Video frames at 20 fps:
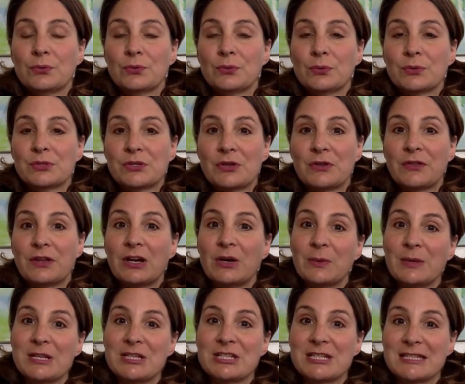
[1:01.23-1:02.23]
So there
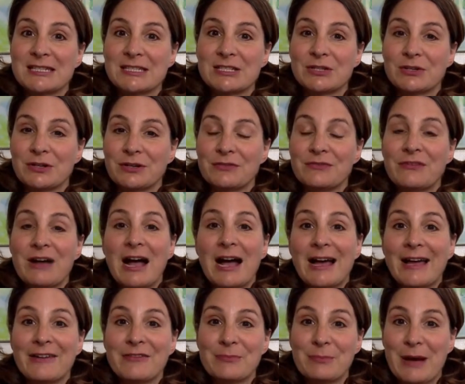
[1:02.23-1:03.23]
we just took
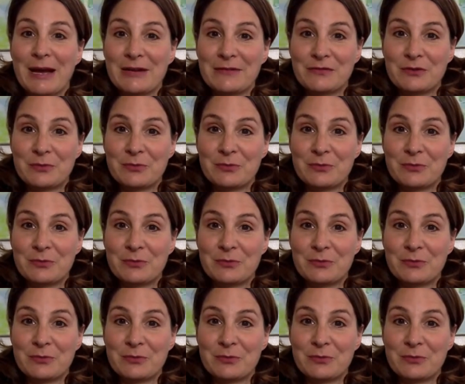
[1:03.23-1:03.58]
5 mindful